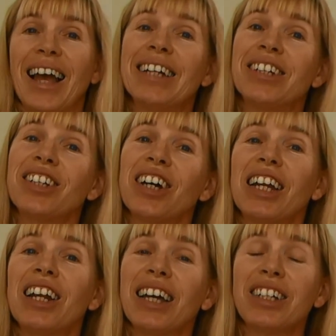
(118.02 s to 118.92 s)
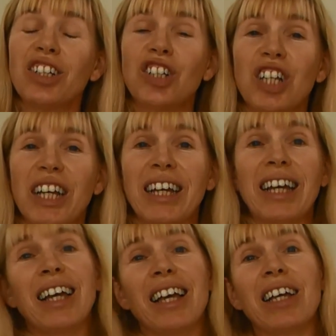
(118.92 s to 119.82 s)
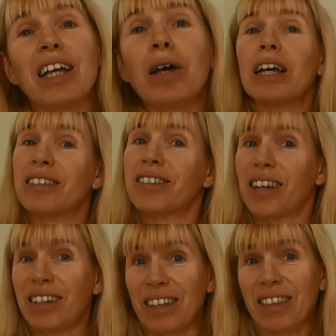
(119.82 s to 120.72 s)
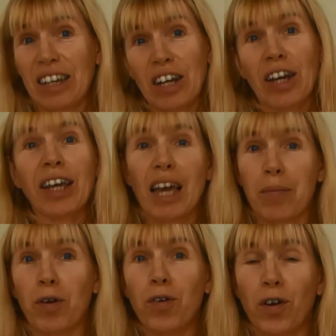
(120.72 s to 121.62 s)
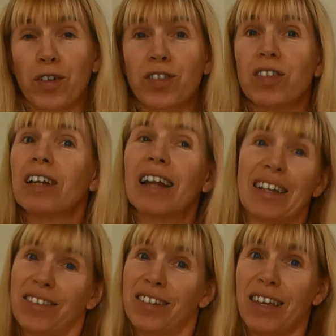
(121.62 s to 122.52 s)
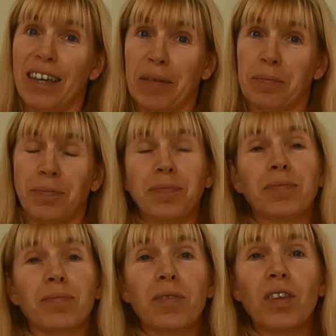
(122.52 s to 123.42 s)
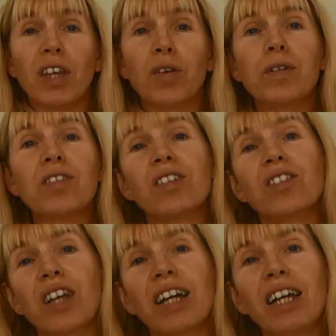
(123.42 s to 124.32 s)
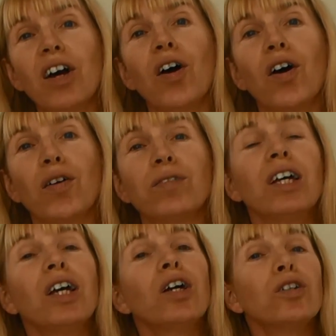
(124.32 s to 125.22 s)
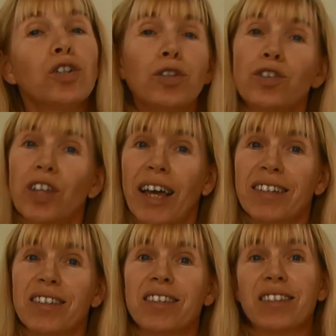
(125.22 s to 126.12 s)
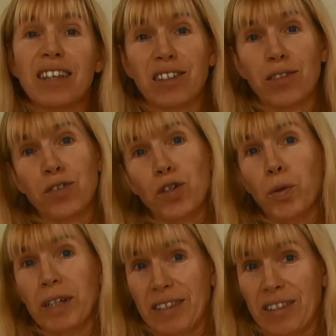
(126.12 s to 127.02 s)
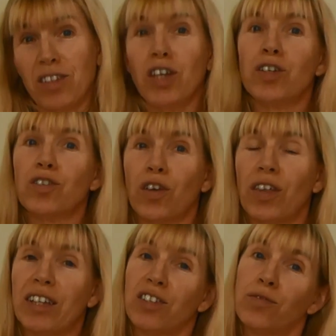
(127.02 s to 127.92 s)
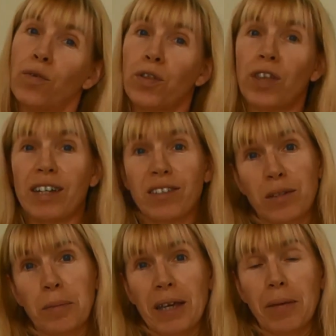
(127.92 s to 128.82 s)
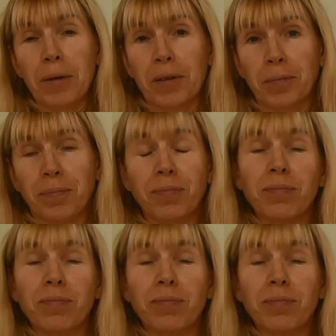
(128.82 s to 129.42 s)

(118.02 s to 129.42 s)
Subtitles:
And I'd like to share a study that I came across last year. It was a study of 2,000 sets of twins, so that's 4,000 people,